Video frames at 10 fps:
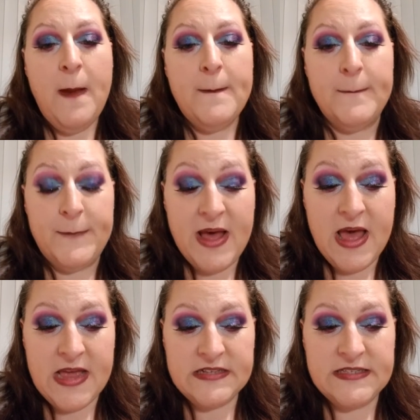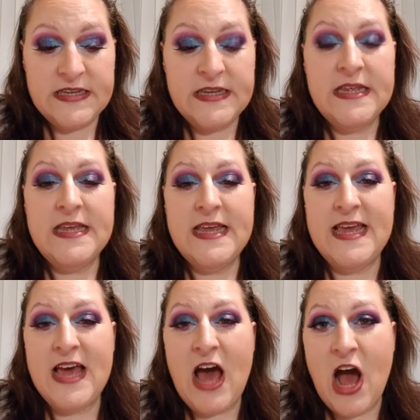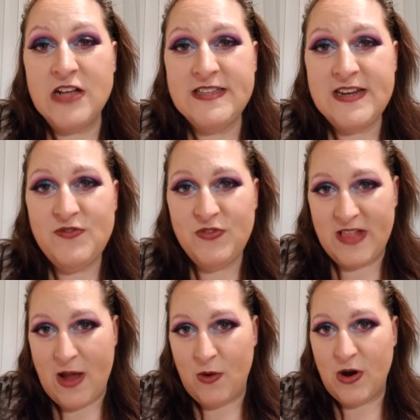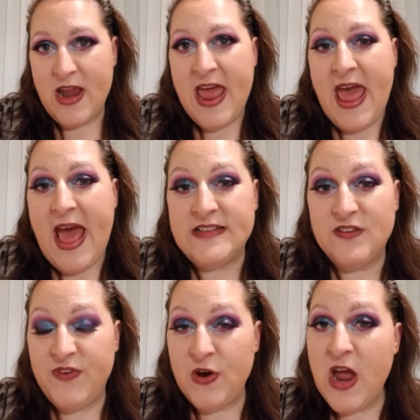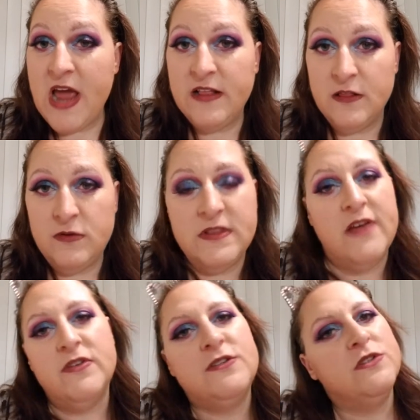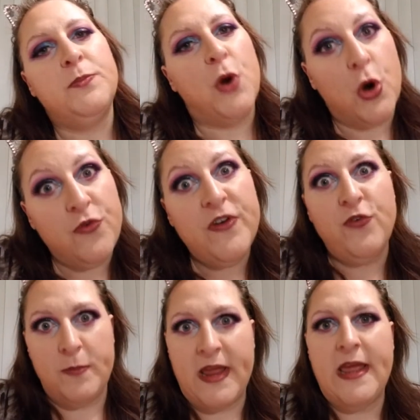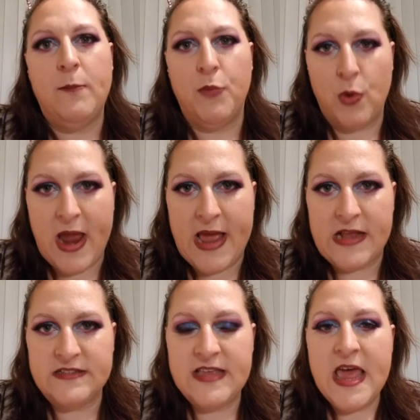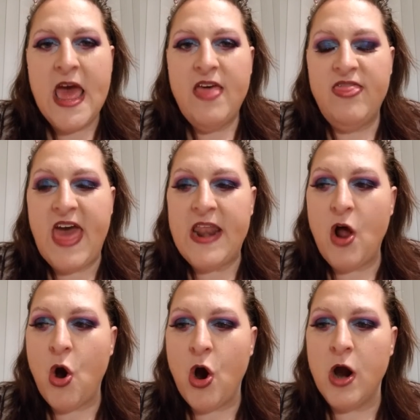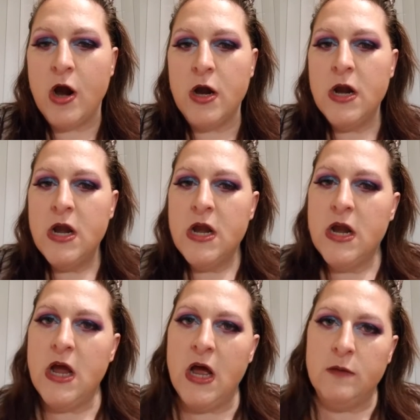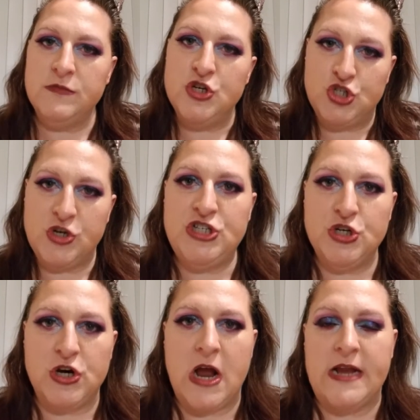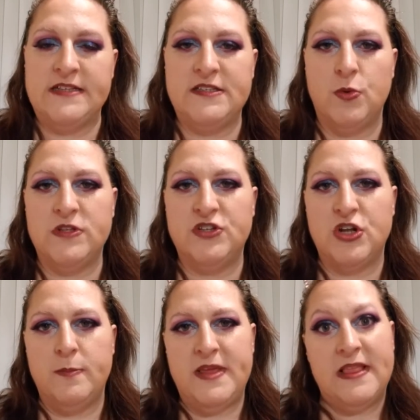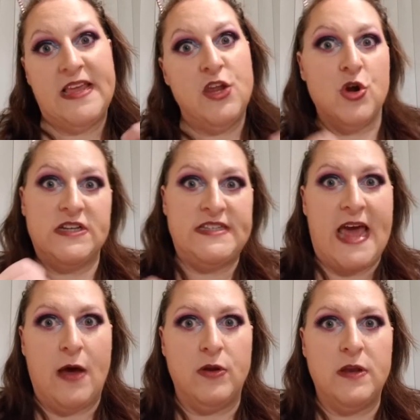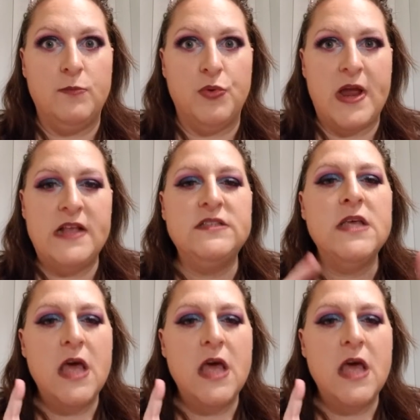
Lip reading: But oxidant flour has a very high gluten level, so it's perfect for making breads that are your stretchier kind. So it's going to be like your Italian breads,